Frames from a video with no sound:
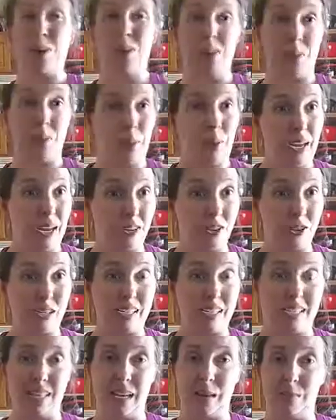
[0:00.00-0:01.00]
Then the pantry,
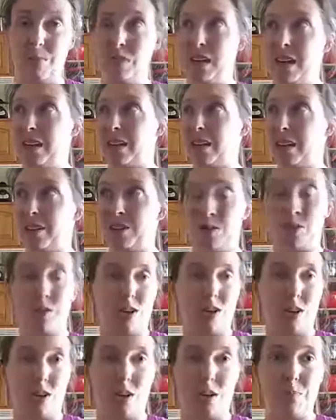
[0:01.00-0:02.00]
same thing, you know,
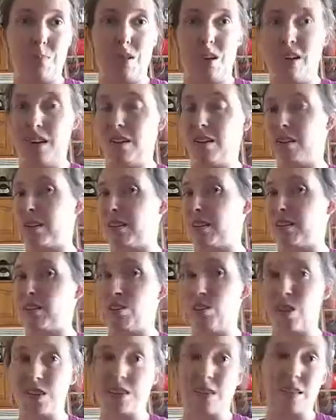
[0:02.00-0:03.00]
start up there and
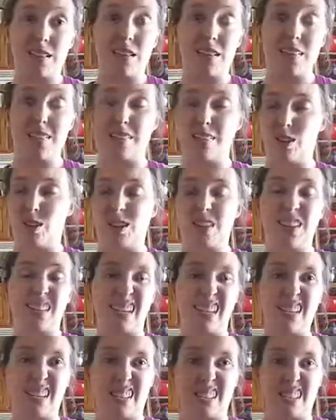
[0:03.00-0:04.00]
look at the
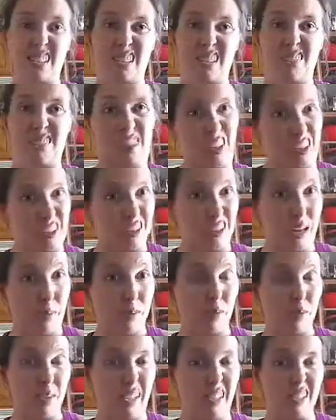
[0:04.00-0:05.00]
dates on stuff. A lot of
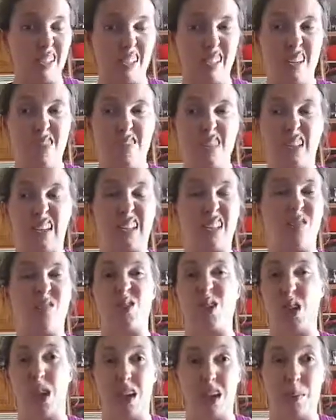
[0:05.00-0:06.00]
times we get stuff that gets
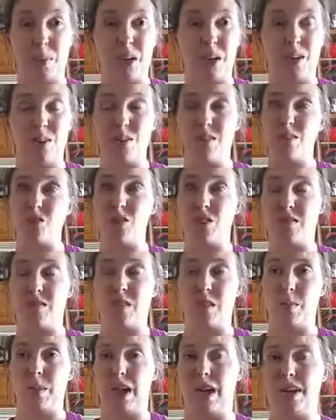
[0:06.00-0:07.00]
forgotten about, shoved in
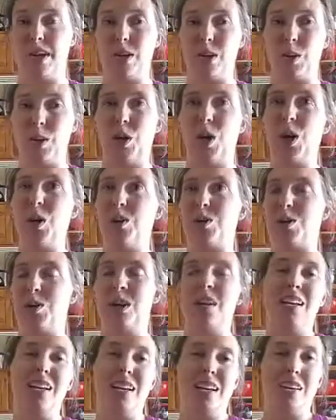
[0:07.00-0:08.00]
the back, and you go, oh,
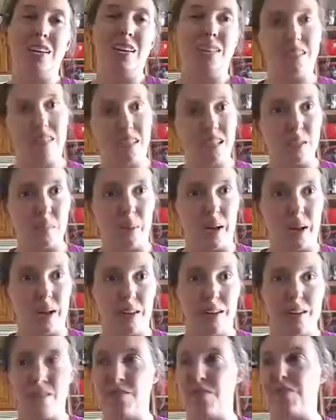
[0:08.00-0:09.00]
this
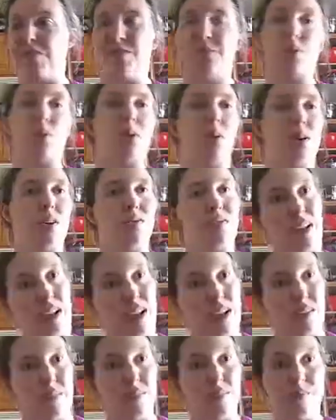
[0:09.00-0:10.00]
expired 4 or
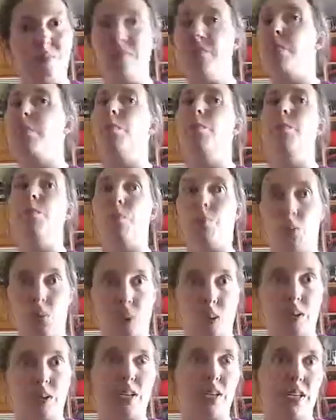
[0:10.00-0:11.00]
5
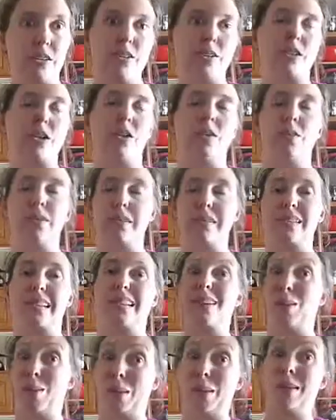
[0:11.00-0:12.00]
more years ago. And it's
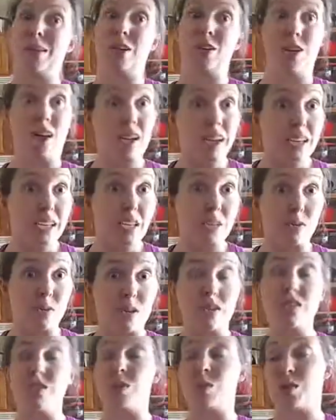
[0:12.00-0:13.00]
like, well, you're not going to use
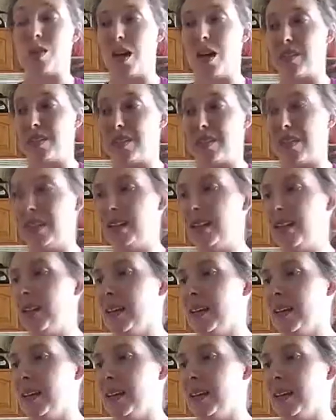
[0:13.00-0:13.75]
it, so toss it.